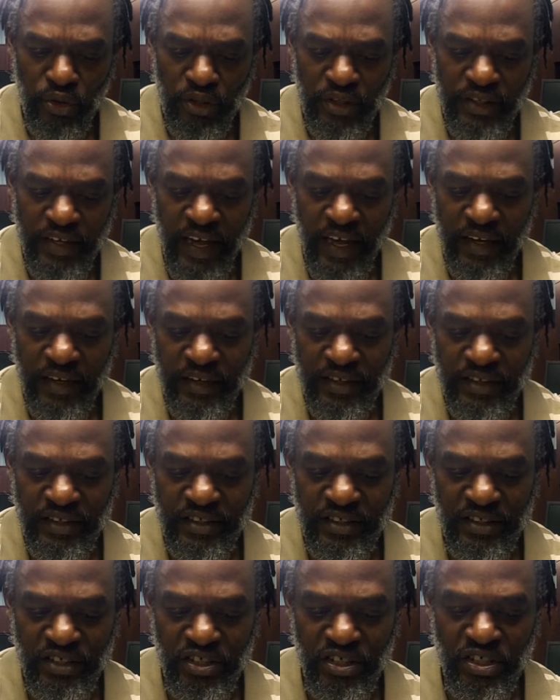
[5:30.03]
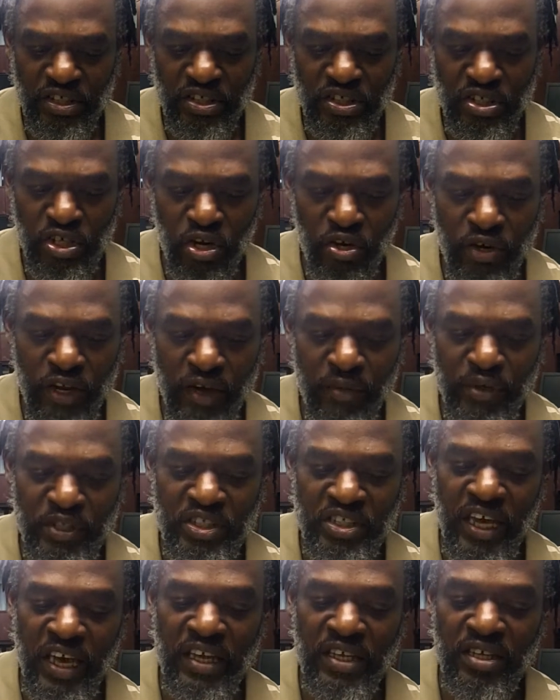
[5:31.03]
they would
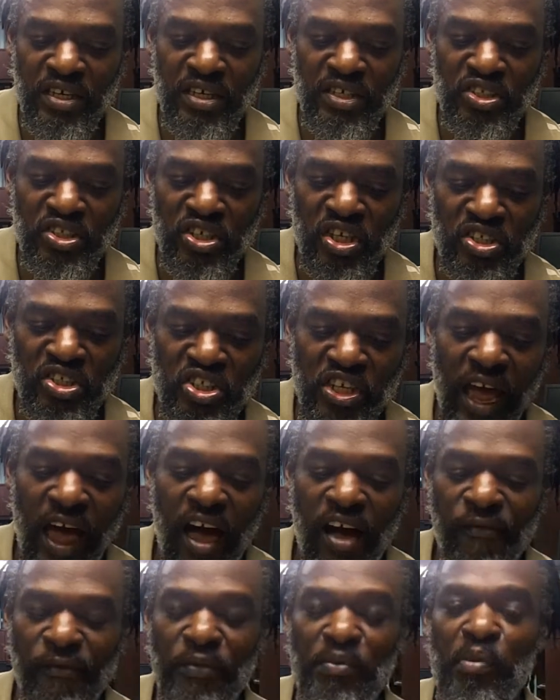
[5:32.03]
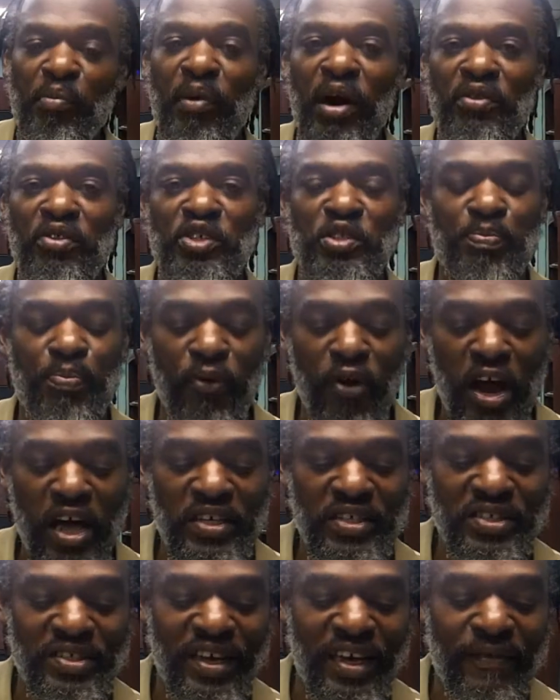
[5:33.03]
take the child from a mother's
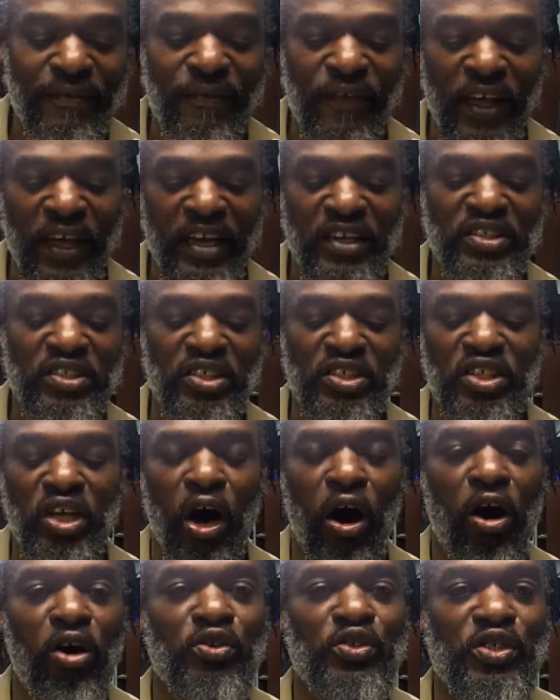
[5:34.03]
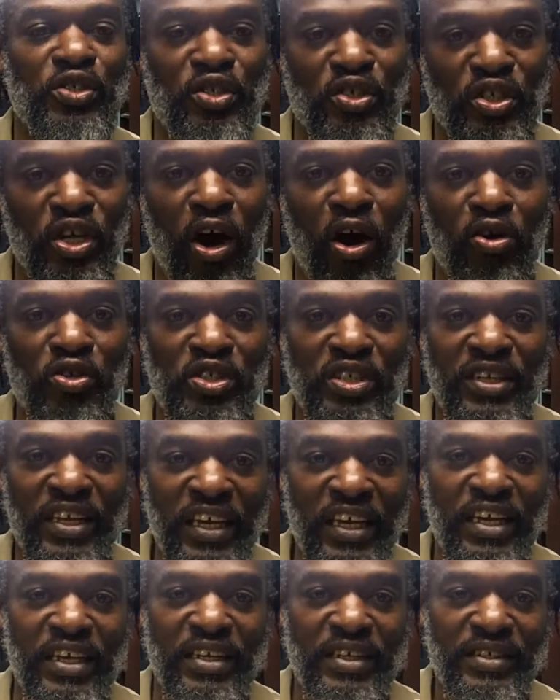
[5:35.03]
breast and fling it to dogs so the dogs can
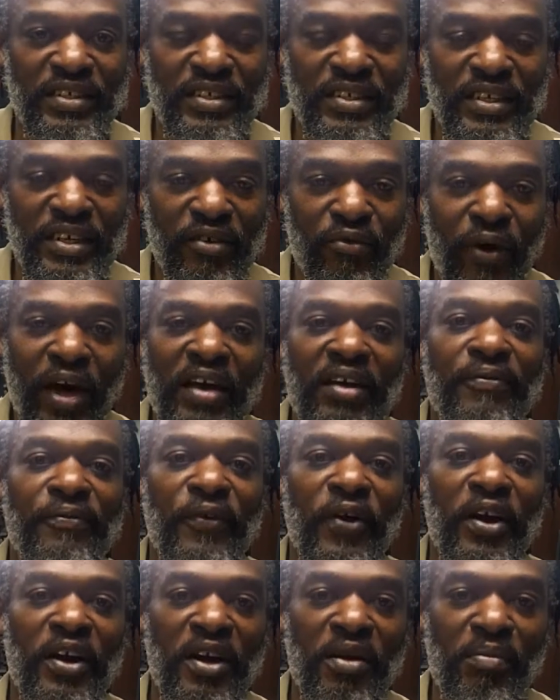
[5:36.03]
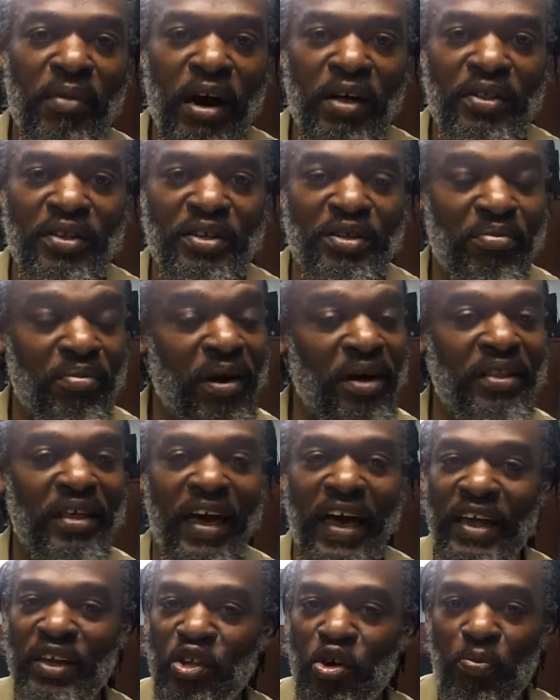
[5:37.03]
eat it right in front of the mother. The mother
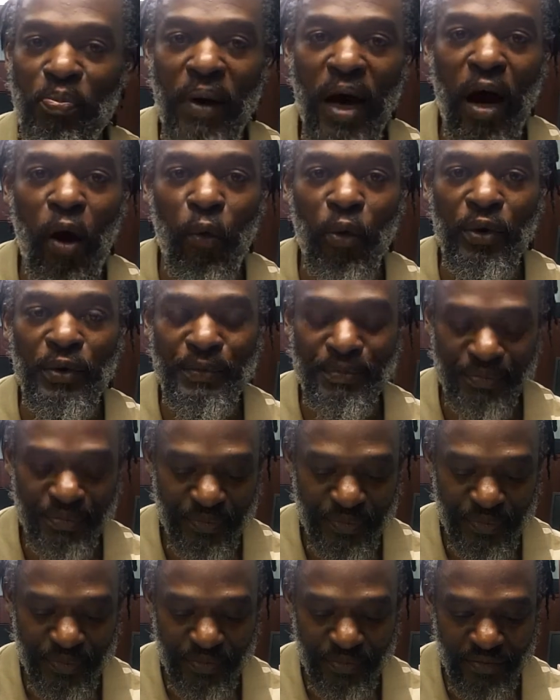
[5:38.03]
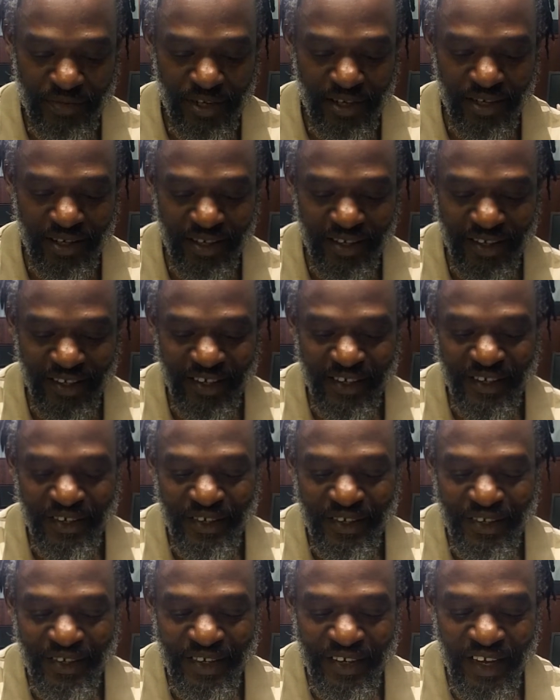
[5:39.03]
had no power.
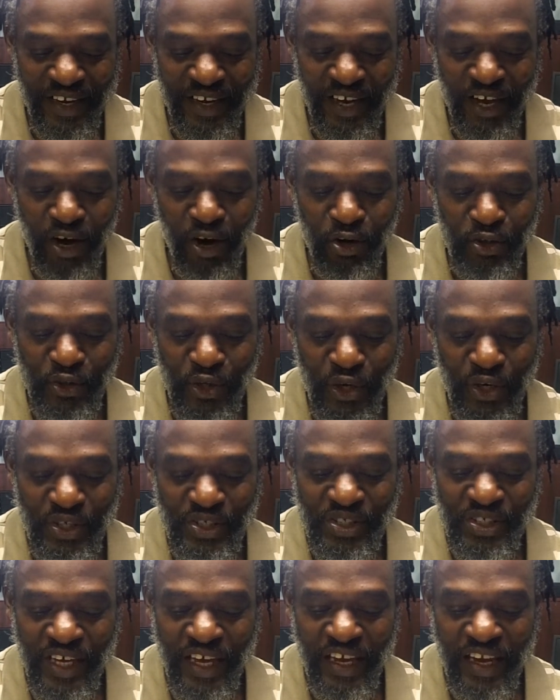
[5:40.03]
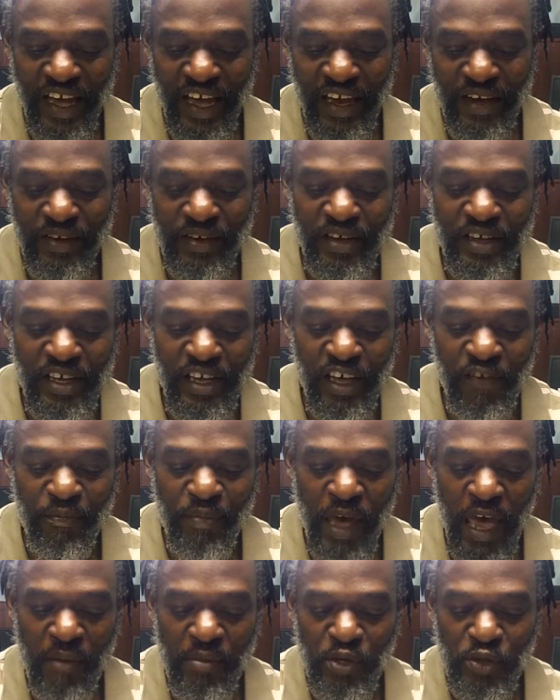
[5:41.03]
And it goes on to say that if
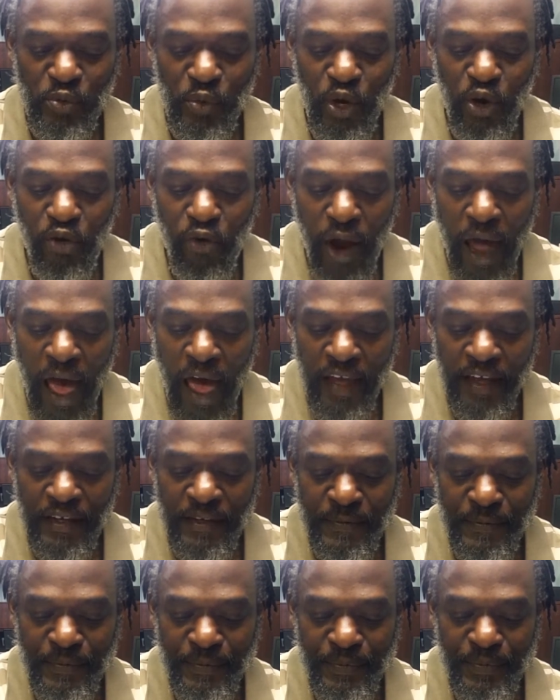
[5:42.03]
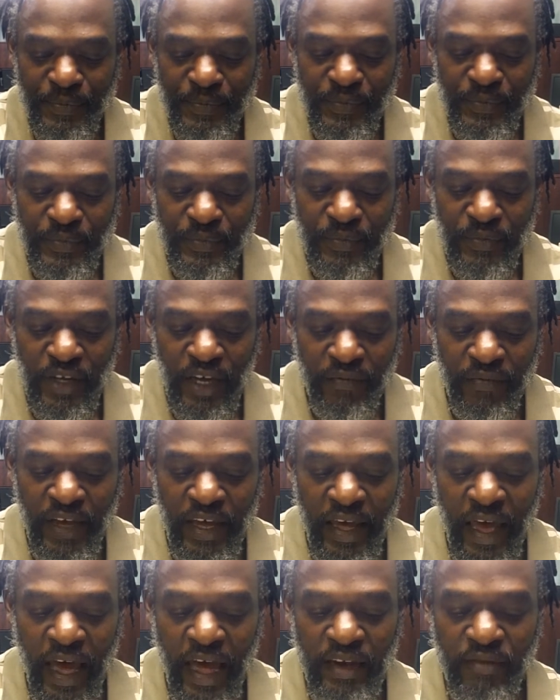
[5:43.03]
babies were crying, if they
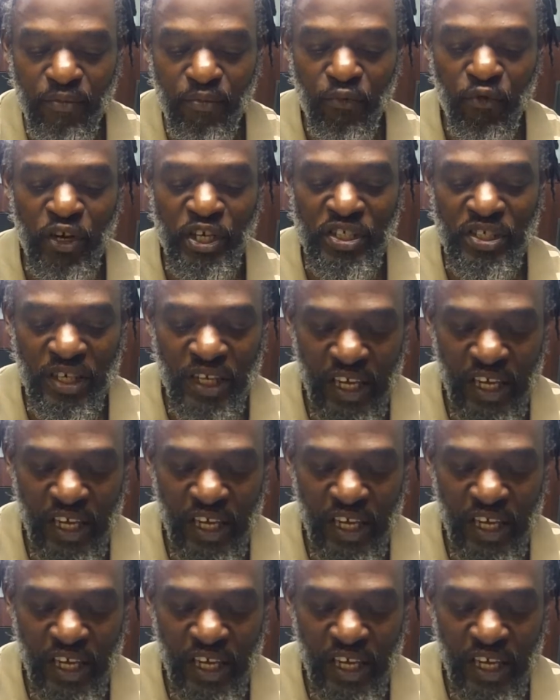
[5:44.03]
had recently